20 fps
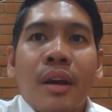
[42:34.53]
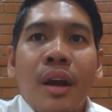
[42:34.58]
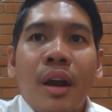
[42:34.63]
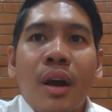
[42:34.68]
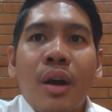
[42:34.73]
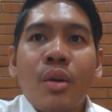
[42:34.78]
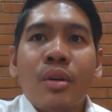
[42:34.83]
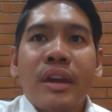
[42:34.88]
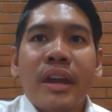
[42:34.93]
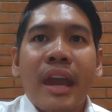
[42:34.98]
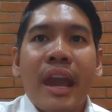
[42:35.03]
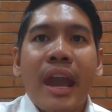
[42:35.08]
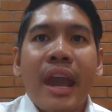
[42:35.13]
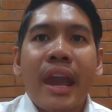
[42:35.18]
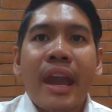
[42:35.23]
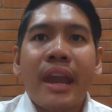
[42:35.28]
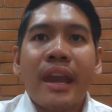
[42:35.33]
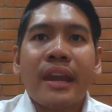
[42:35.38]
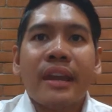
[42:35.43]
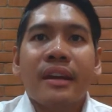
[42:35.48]

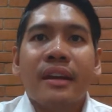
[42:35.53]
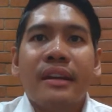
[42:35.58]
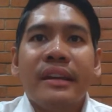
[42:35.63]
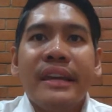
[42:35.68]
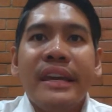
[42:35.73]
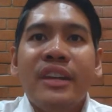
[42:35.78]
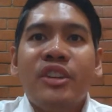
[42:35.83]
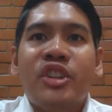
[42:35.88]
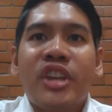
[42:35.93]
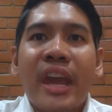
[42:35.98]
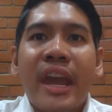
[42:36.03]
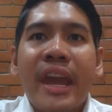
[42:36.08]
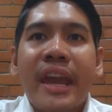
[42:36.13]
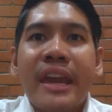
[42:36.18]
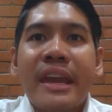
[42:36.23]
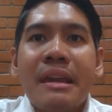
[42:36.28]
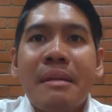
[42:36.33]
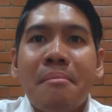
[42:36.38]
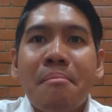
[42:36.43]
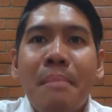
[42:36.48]
Okay,
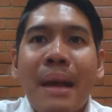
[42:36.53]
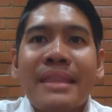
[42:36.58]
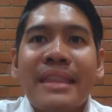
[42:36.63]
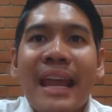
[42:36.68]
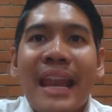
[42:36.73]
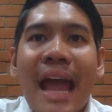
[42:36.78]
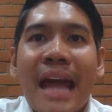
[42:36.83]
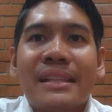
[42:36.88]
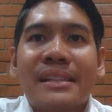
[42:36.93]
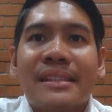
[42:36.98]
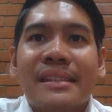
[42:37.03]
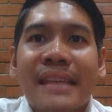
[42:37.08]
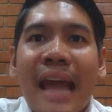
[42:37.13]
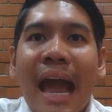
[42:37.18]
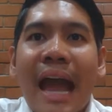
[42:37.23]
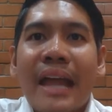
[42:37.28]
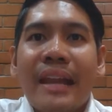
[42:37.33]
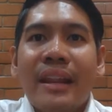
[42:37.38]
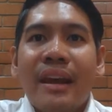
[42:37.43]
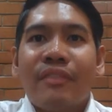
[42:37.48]
EJ
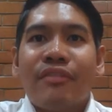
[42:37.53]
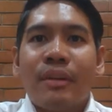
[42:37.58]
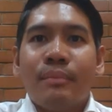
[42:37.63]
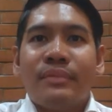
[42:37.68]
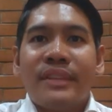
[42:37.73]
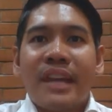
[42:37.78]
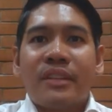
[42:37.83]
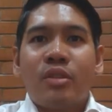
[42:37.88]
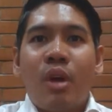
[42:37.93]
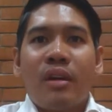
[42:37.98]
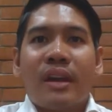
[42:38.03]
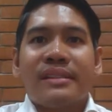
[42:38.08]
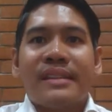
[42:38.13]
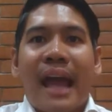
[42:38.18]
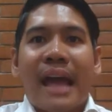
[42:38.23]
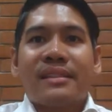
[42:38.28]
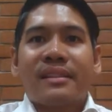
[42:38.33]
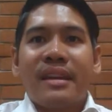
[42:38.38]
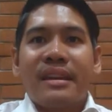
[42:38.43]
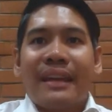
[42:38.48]
Manalansan from TikTok is
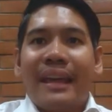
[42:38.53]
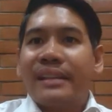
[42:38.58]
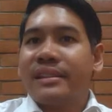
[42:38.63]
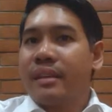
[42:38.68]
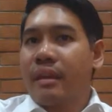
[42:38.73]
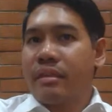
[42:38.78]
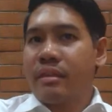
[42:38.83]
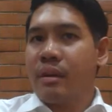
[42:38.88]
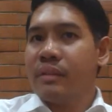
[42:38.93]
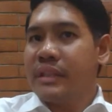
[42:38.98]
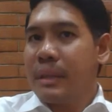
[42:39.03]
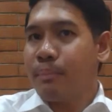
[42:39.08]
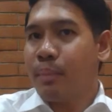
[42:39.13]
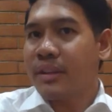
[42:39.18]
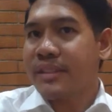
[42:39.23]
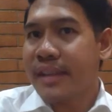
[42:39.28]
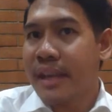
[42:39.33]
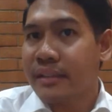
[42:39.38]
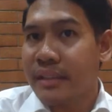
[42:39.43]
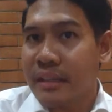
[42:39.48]
asking Is
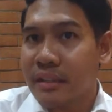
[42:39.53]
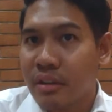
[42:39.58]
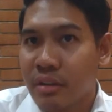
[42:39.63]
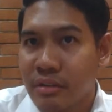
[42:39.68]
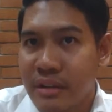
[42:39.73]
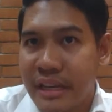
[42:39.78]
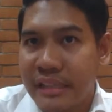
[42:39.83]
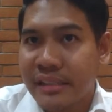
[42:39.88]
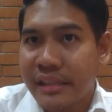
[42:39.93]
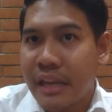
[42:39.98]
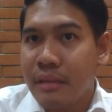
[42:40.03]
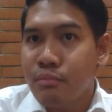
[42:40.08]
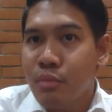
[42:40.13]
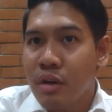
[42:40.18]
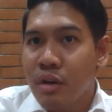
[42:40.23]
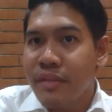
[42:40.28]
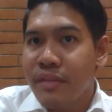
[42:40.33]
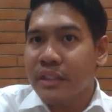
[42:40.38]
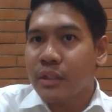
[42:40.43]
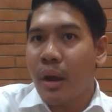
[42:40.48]
30% increase in
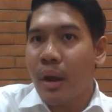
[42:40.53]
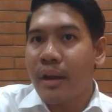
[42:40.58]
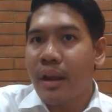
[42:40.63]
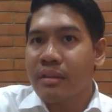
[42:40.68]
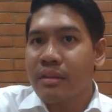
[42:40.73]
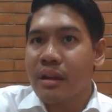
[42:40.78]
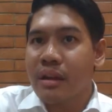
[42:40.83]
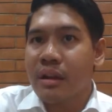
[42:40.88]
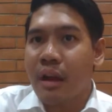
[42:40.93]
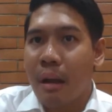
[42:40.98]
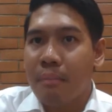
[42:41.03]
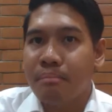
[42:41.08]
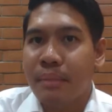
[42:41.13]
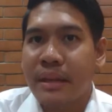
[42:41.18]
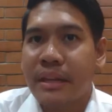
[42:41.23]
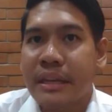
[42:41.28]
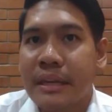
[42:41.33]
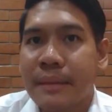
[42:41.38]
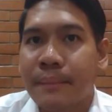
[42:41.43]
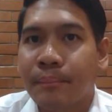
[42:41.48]
moving to another
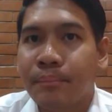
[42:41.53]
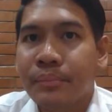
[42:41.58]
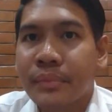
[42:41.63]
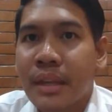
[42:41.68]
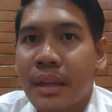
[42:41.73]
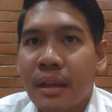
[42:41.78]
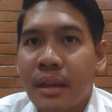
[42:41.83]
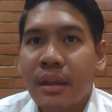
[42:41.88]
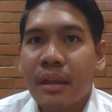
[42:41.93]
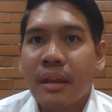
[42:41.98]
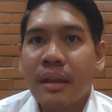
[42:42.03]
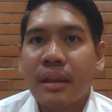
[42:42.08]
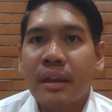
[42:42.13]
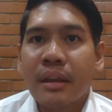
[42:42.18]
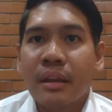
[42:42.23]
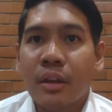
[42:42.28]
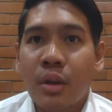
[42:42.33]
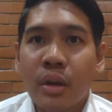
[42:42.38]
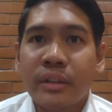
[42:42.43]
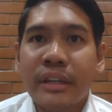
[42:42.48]
company
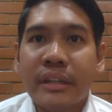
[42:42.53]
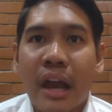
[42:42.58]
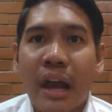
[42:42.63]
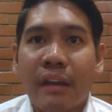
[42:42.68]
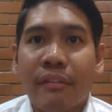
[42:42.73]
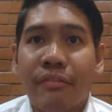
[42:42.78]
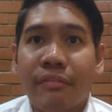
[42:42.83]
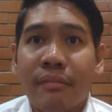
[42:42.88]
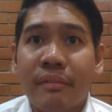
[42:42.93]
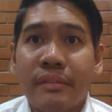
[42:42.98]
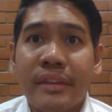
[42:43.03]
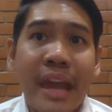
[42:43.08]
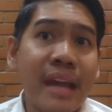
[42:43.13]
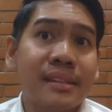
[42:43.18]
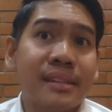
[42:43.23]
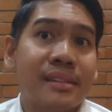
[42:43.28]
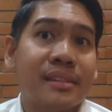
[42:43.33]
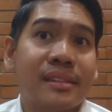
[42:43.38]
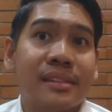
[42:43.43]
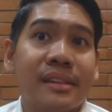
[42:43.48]
good enough?
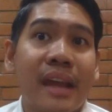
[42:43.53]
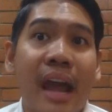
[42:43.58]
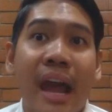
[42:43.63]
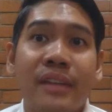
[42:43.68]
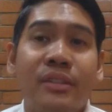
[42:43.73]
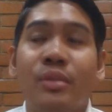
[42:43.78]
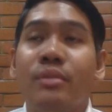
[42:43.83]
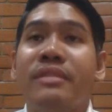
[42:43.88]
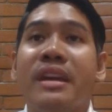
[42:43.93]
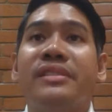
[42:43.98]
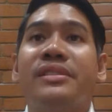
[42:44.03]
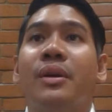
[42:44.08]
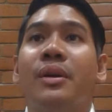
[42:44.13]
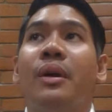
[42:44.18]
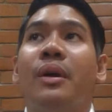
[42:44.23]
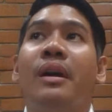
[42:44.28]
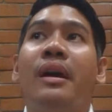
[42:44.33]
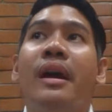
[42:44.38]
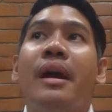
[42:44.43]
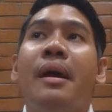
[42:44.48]
Yes, I do think
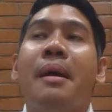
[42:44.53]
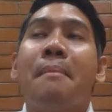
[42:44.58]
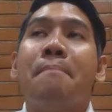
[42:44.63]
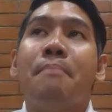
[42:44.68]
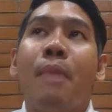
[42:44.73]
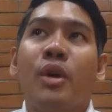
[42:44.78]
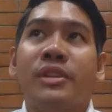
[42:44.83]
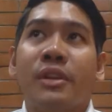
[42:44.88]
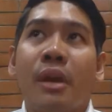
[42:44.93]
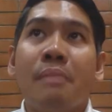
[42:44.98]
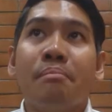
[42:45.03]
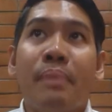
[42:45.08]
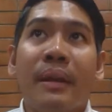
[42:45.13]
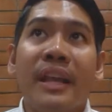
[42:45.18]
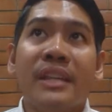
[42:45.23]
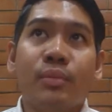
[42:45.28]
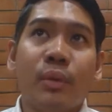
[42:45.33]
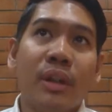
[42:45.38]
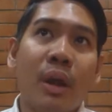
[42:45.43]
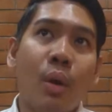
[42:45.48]
so most
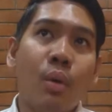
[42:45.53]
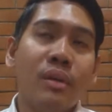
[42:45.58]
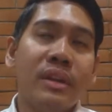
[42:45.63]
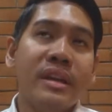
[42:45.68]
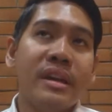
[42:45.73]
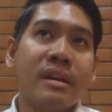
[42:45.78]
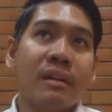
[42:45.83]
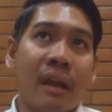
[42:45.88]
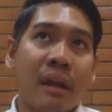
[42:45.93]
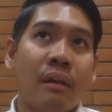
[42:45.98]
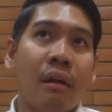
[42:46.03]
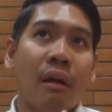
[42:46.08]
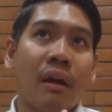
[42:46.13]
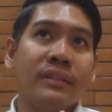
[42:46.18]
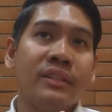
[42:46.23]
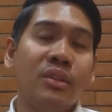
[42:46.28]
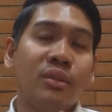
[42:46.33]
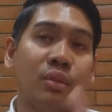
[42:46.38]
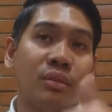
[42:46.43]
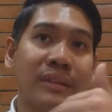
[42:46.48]
companies will only
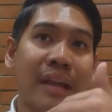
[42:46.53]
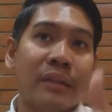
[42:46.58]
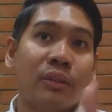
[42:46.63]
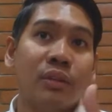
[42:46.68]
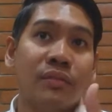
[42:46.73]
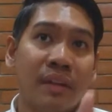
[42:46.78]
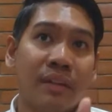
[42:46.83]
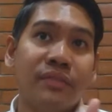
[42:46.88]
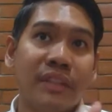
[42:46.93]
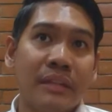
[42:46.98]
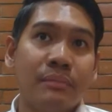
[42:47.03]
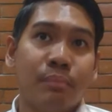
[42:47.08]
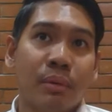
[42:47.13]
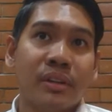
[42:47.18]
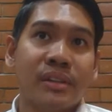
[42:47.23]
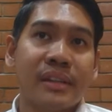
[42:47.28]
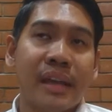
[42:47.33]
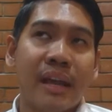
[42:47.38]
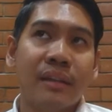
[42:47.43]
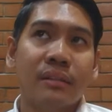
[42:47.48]
regard you to 10 to 15%,
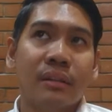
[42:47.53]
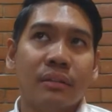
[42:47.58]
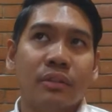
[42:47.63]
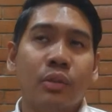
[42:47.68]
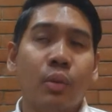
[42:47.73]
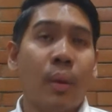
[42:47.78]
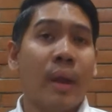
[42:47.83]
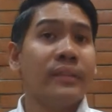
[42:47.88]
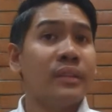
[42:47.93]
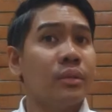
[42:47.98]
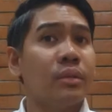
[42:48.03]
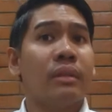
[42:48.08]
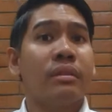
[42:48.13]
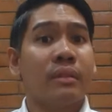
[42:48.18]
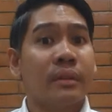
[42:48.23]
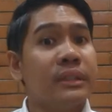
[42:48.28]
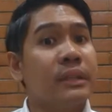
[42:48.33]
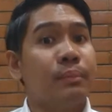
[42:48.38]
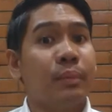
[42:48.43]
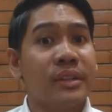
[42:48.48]
20 to
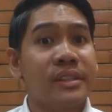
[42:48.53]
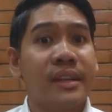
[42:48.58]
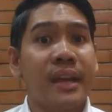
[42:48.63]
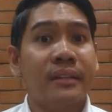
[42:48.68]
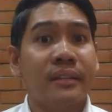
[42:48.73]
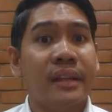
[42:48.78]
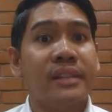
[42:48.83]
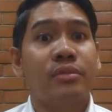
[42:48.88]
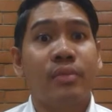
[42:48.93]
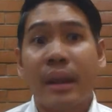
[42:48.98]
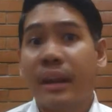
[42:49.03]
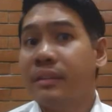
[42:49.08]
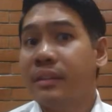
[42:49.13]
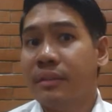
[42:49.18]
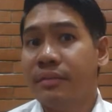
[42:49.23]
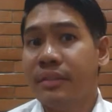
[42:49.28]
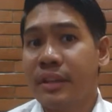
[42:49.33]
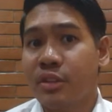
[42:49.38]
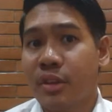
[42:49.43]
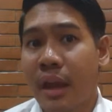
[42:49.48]
30% is
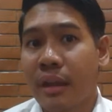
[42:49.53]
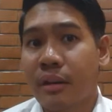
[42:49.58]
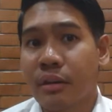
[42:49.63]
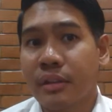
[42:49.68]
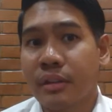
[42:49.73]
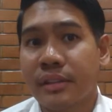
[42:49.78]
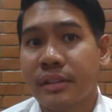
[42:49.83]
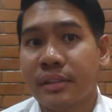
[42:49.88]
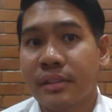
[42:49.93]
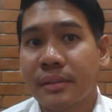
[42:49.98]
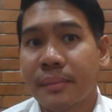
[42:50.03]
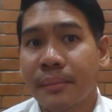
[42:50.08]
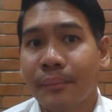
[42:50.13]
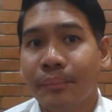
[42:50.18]
relatively generous.